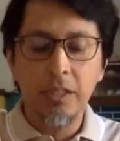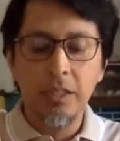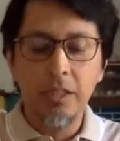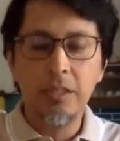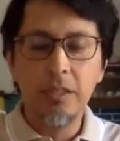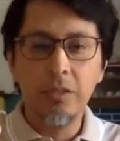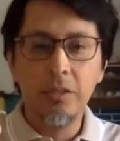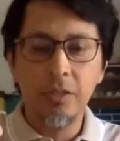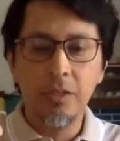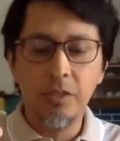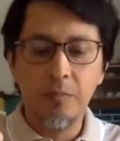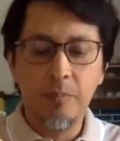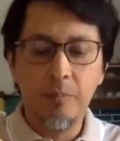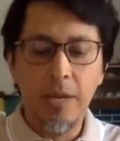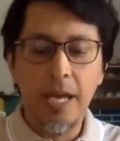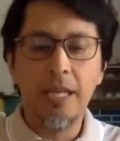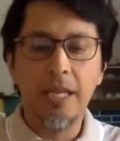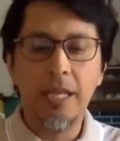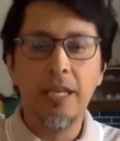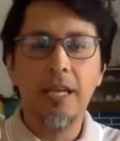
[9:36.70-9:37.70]
is just
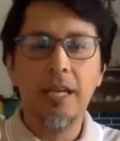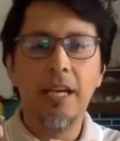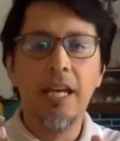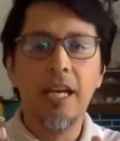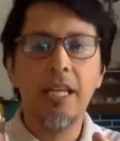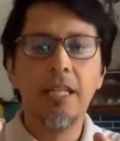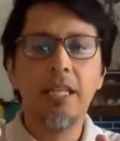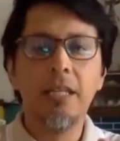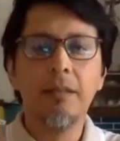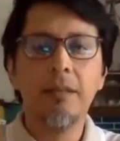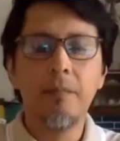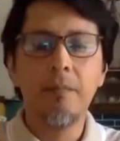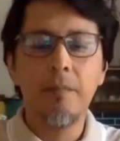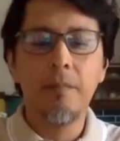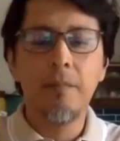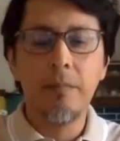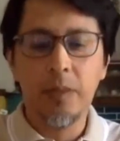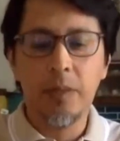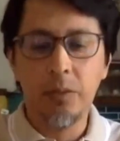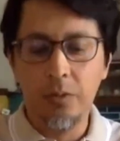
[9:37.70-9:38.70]
by adding
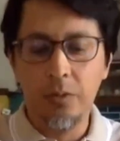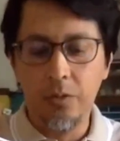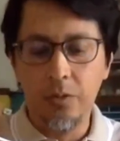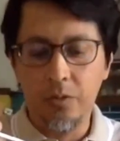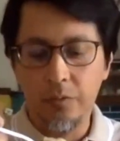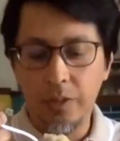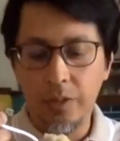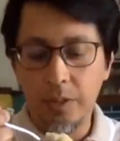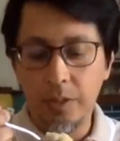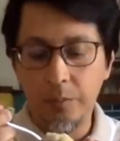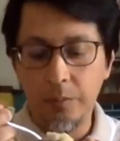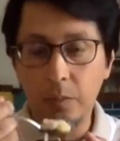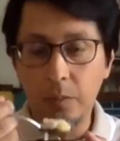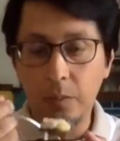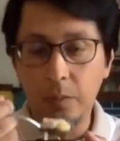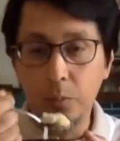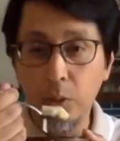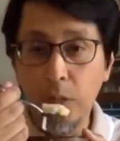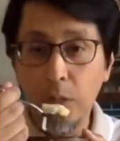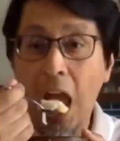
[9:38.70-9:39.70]
to your favorite
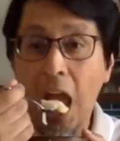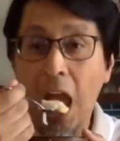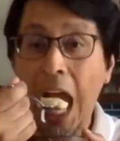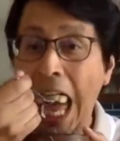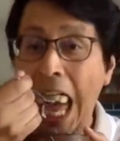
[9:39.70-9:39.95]
food